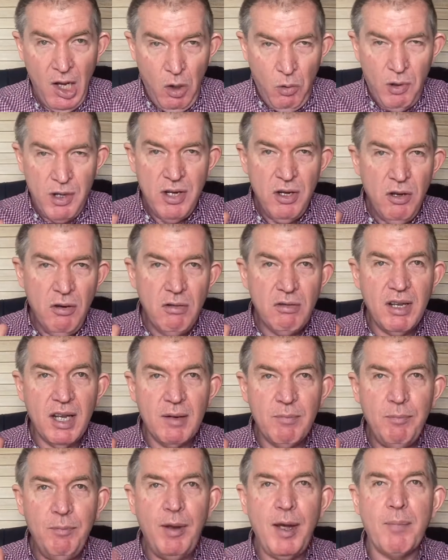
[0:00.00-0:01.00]
When you
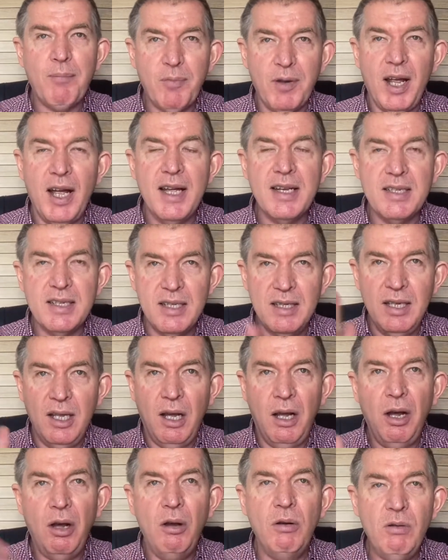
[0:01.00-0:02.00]
get baptized in the
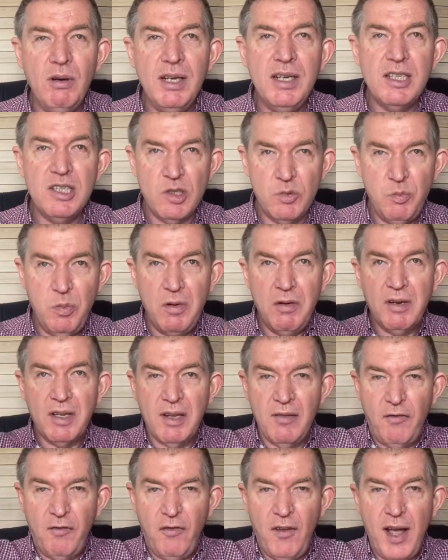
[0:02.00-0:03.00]
Holy Spirit,
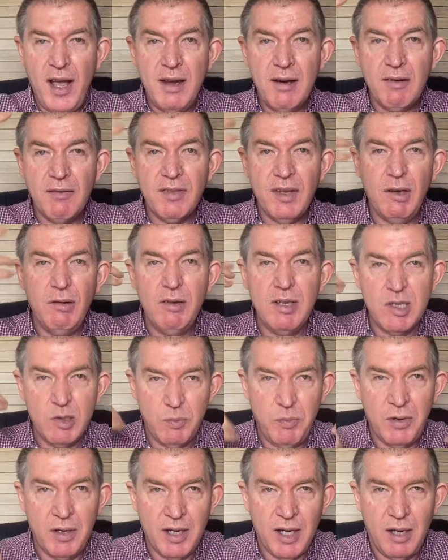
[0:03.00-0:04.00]
the fire of the Holy
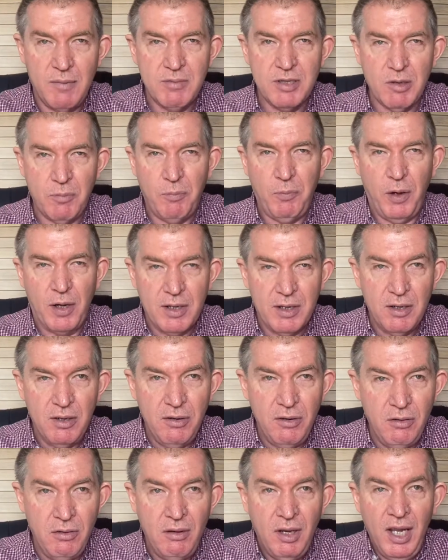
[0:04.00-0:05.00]
Spirit comes upon
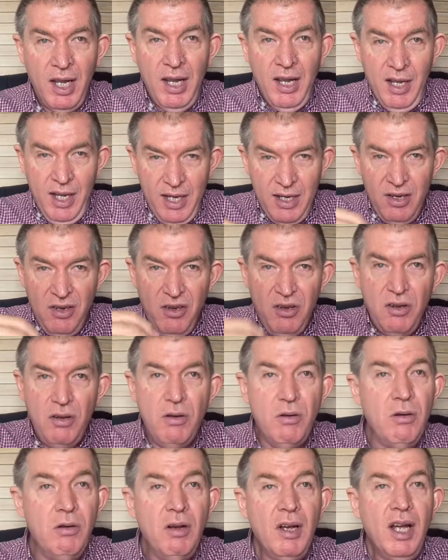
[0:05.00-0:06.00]
you and
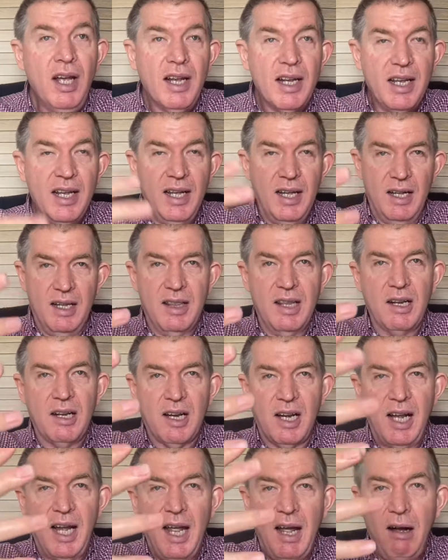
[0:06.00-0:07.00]
you, the
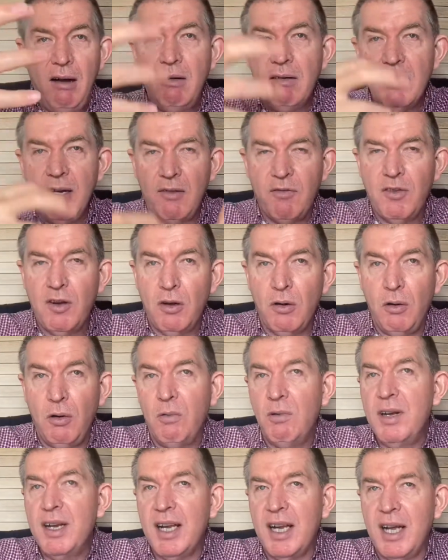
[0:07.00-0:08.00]
cloud of
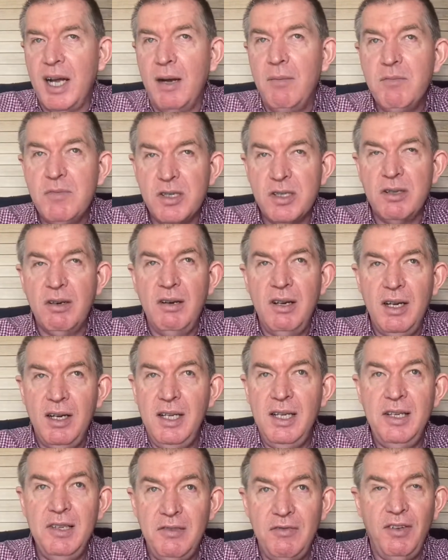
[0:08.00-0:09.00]
glory comes to
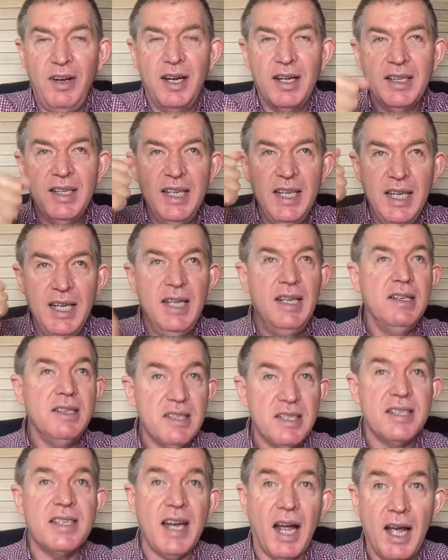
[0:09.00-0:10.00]
live on the
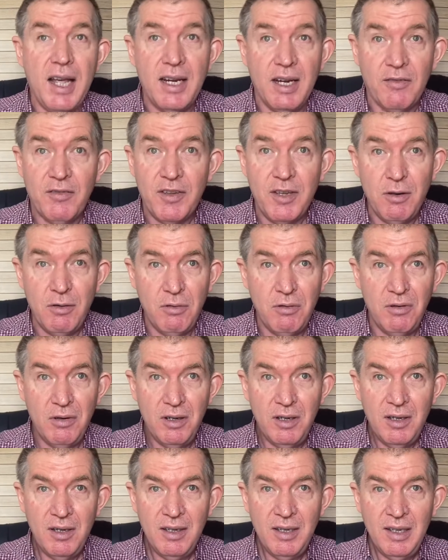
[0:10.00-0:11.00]
inside of you.
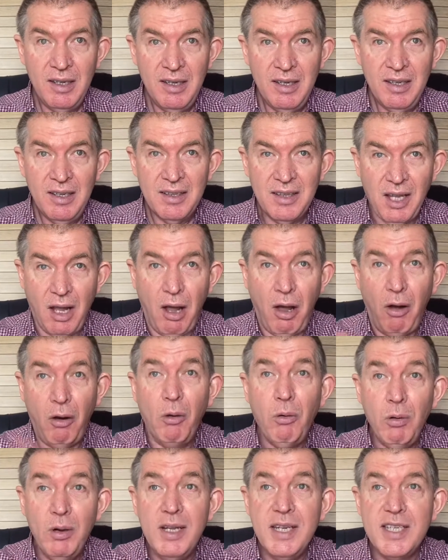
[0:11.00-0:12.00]
The
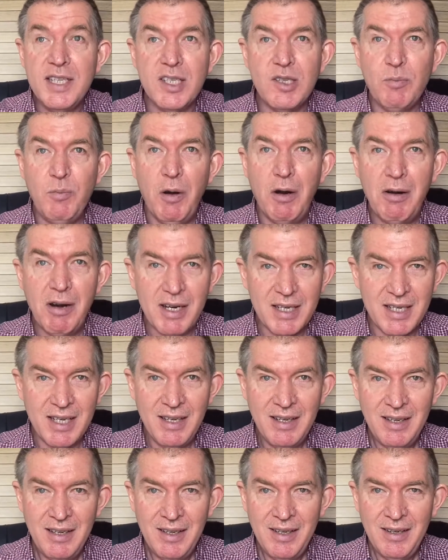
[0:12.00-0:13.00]
Holy Spirit.
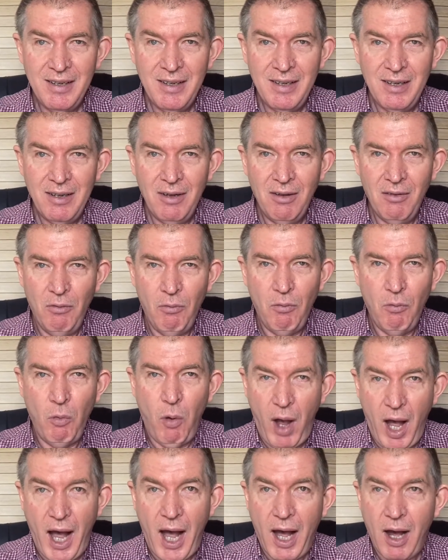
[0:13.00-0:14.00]

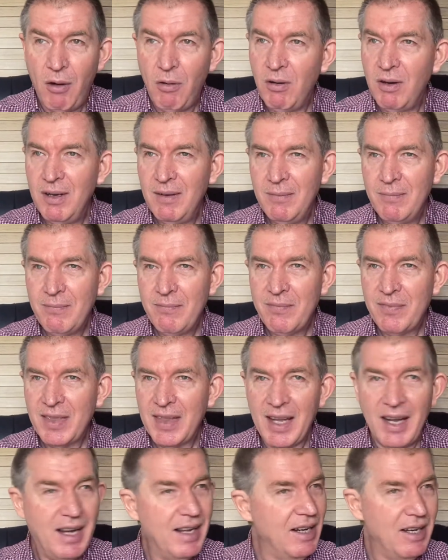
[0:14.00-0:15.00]
Wow.
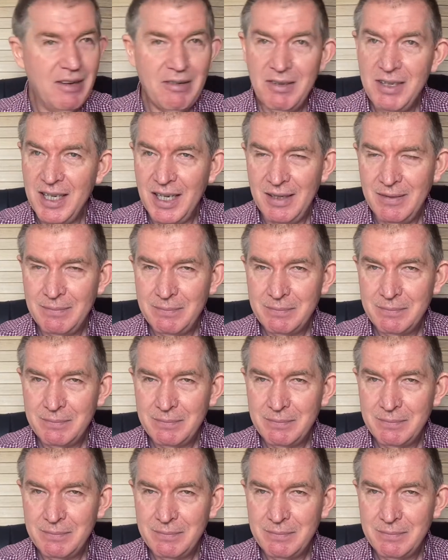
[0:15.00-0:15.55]
Hallelujah.